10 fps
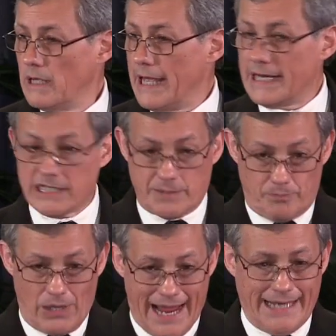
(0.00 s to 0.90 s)
It
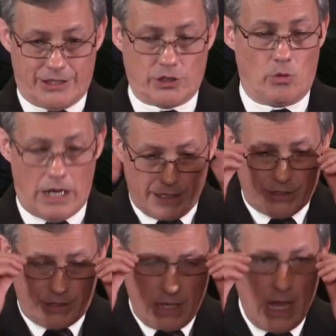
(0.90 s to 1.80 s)
explains to
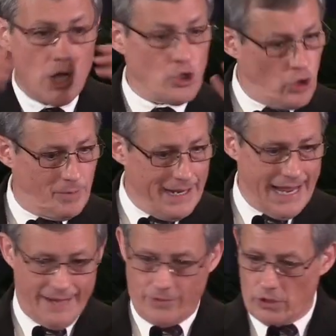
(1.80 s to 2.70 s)
us good
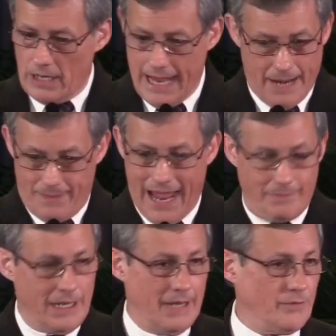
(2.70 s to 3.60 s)
behavior and bad
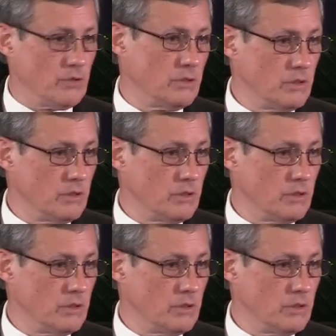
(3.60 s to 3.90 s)
behavior.